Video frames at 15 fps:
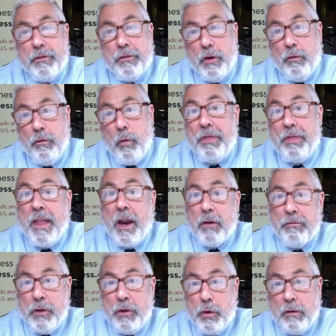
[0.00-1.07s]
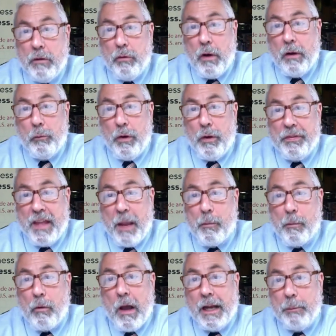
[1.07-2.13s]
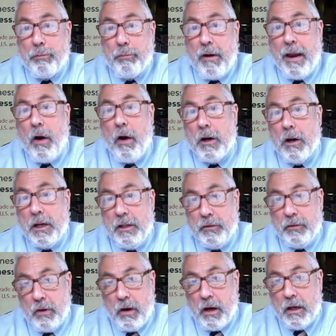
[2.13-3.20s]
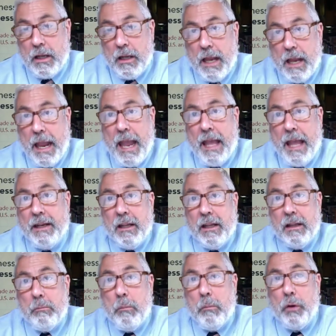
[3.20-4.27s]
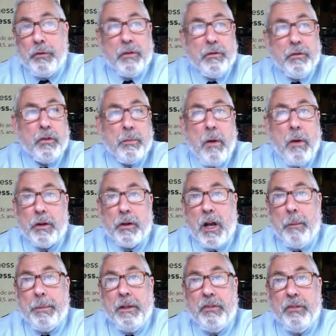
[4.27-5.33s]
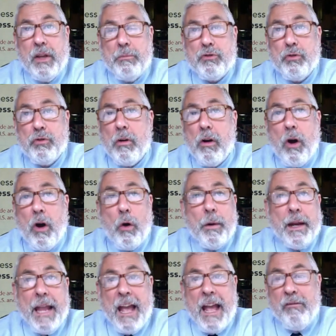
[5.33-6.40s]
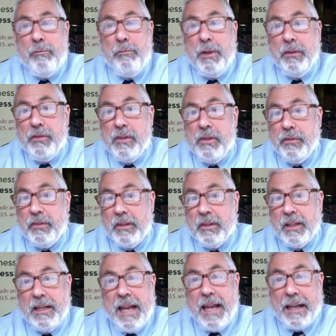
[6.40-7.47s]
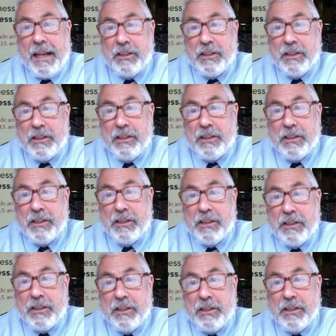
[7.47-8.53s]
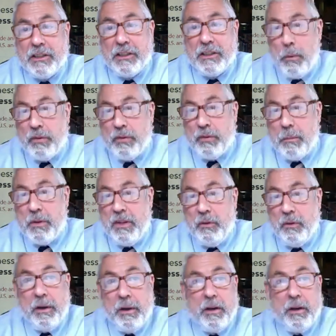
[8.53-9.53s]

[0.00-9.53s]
of what their view of what the Emirati priorities are. And most of your smaller companies, I'm sure, already have business and connections with some of these bigger